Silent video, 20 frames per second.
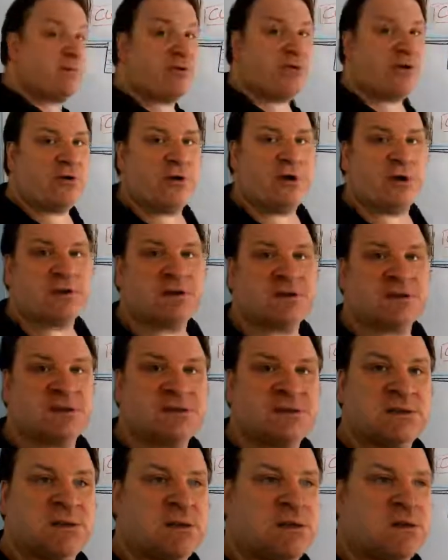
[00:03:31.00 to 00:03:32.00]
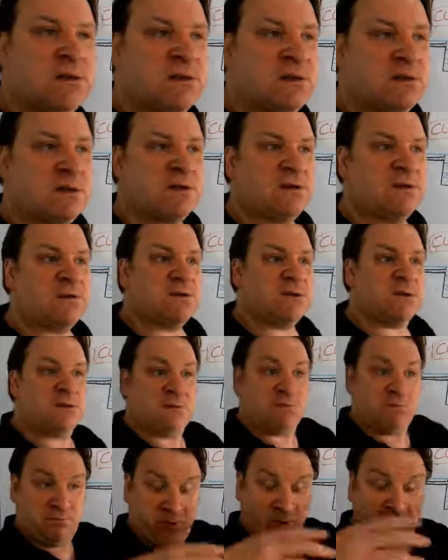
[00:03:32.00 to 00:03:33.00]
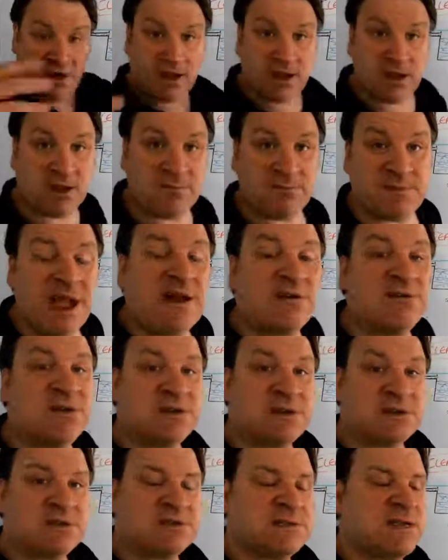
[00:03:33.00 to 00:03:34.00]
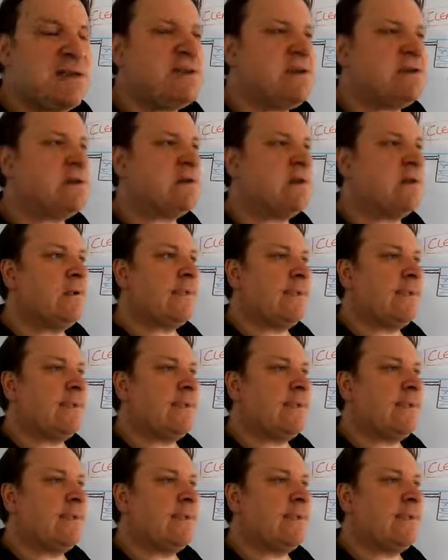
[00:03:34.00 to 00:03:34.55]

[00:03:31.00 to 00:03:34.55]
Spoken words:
products, putting them down your sink,